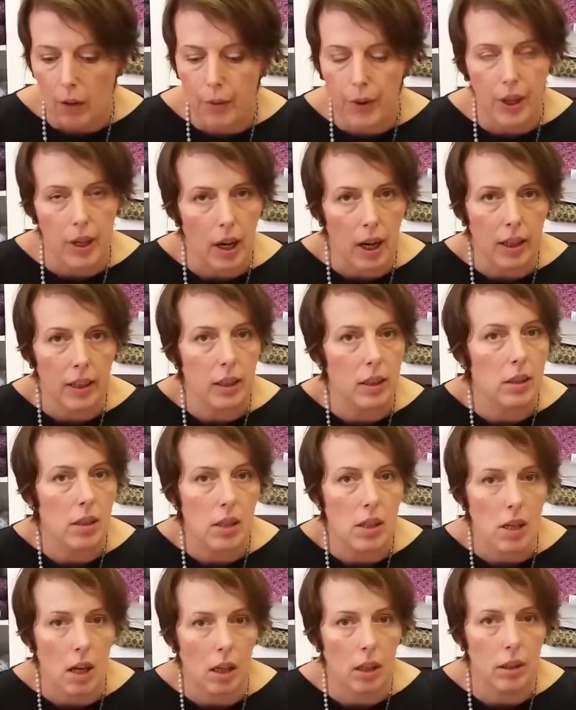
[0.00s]
where I can
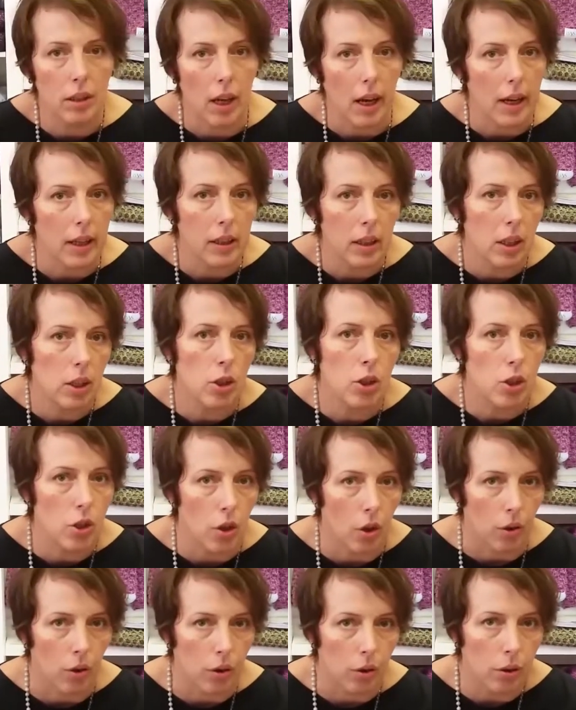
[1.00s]
design any
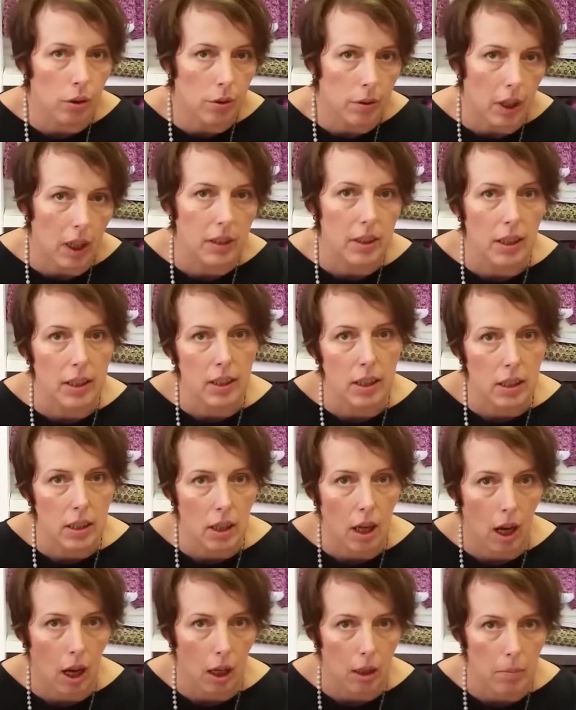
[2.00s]
shawl at
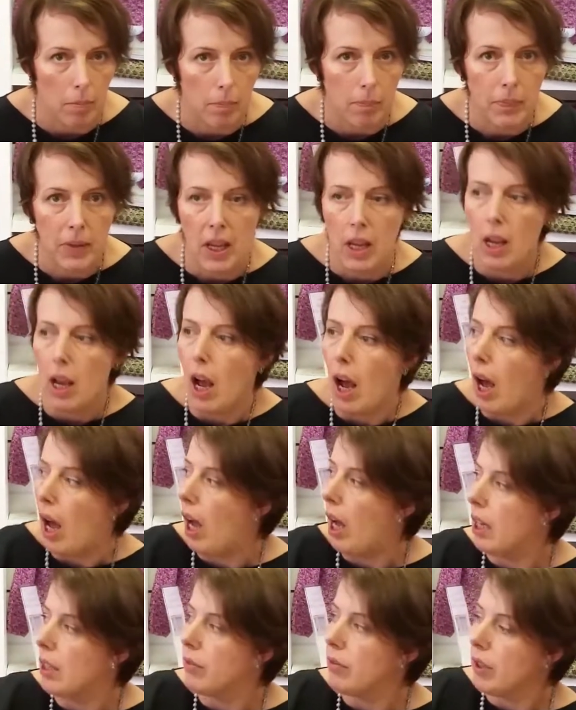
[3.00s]
any time.
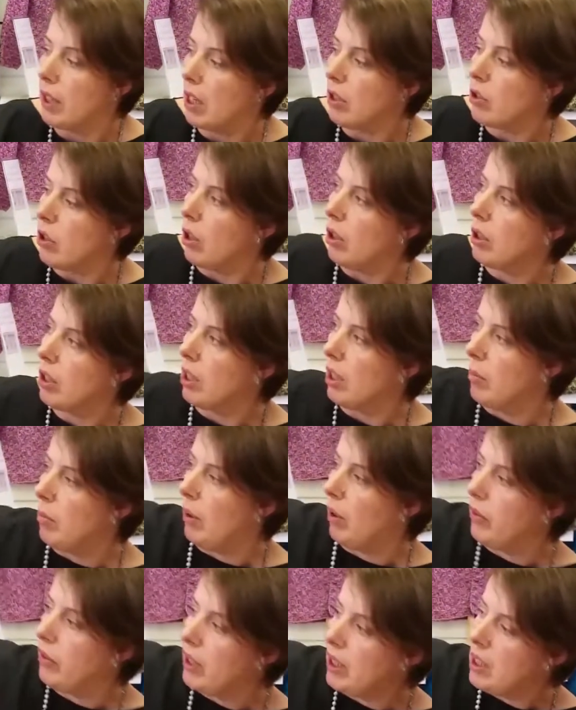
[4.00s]
And we are talking
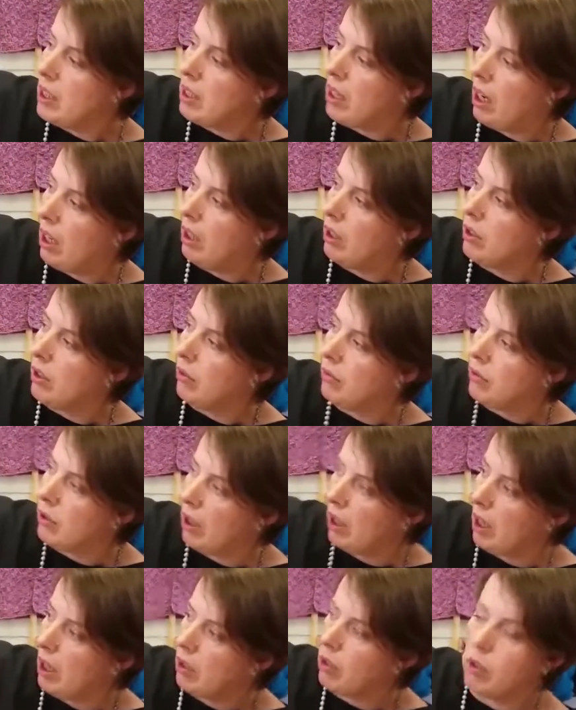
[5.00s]
about this kind of
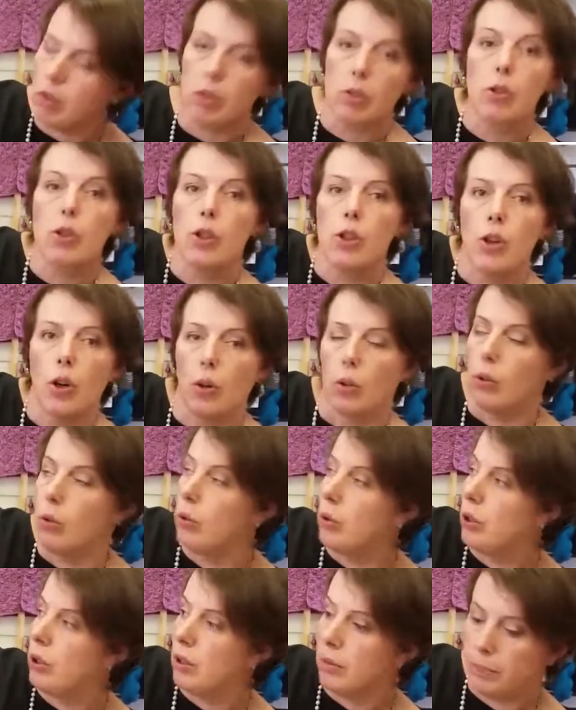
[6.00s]
triangular
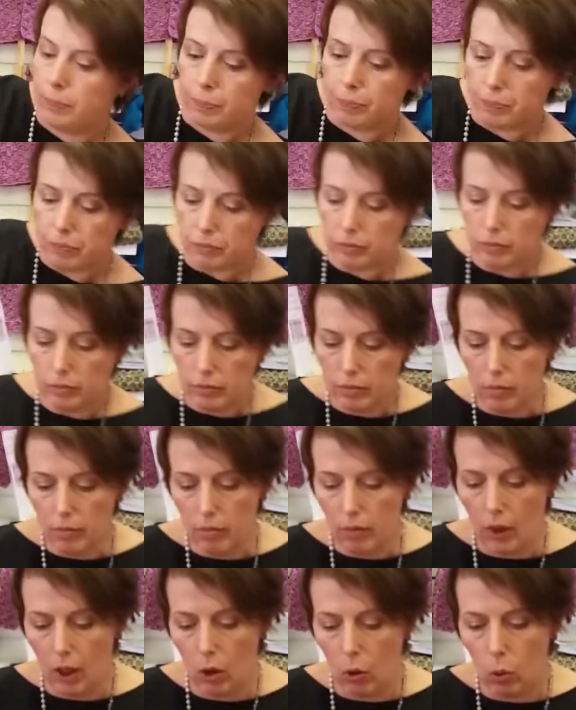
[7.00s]
shawls.
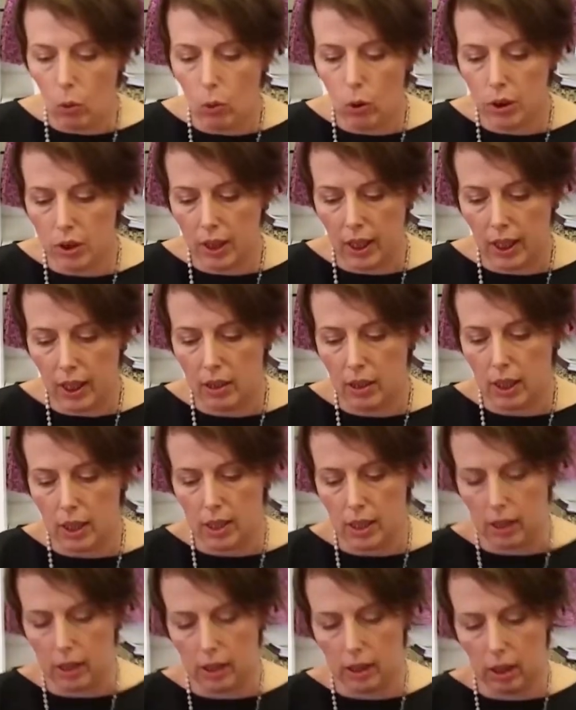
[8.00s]
Or there
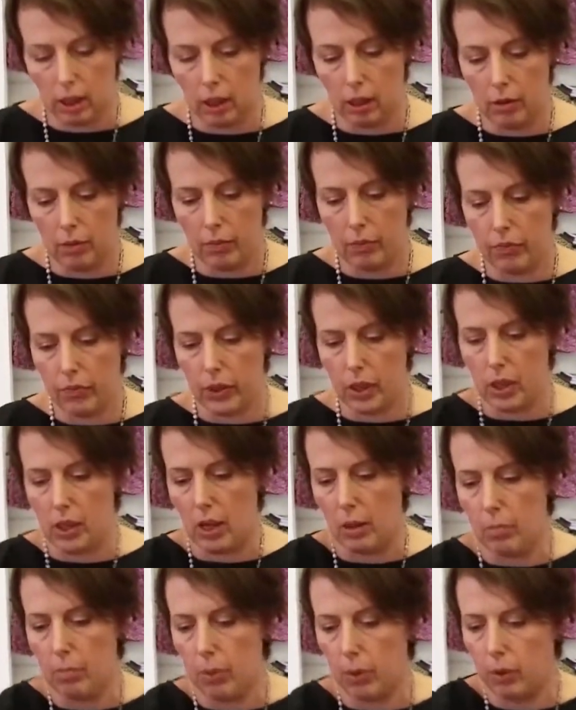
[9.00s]
is a little
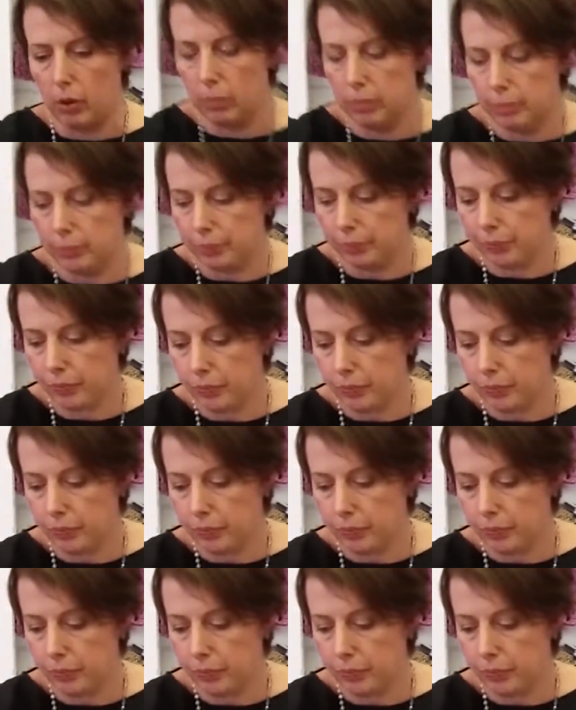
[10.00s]
sample